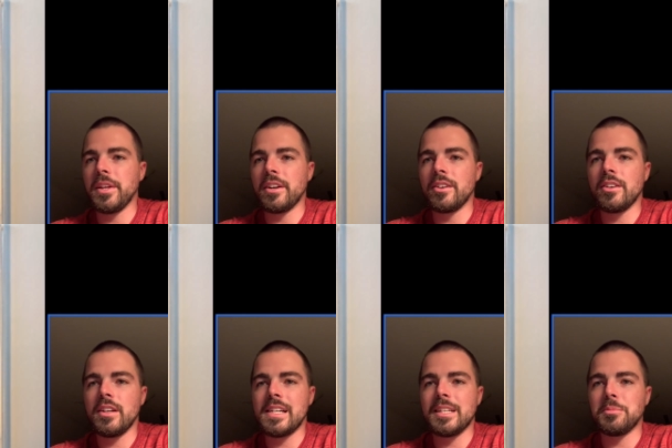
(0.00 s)
there
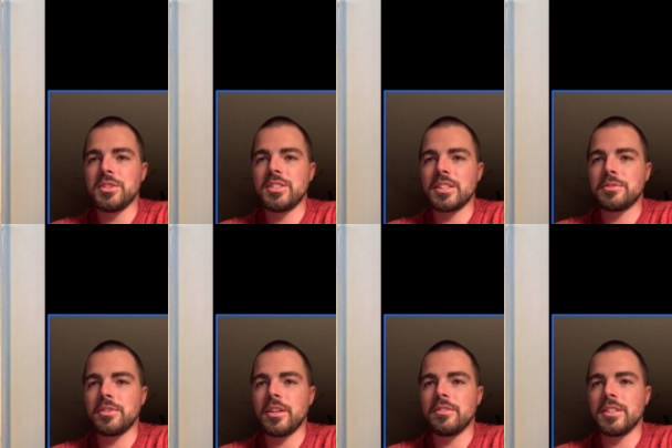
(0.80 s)
at number six
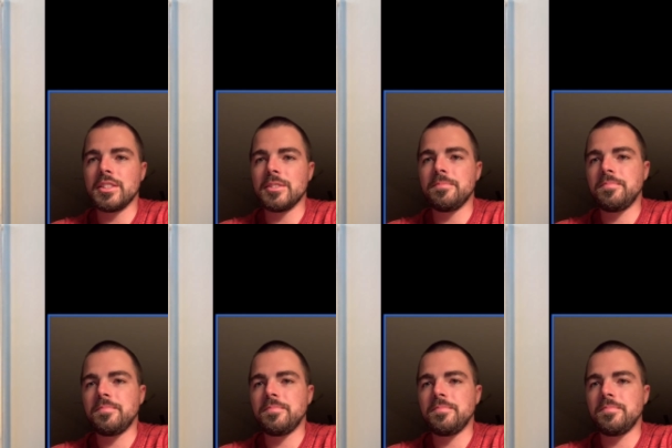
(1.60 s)
for that reason.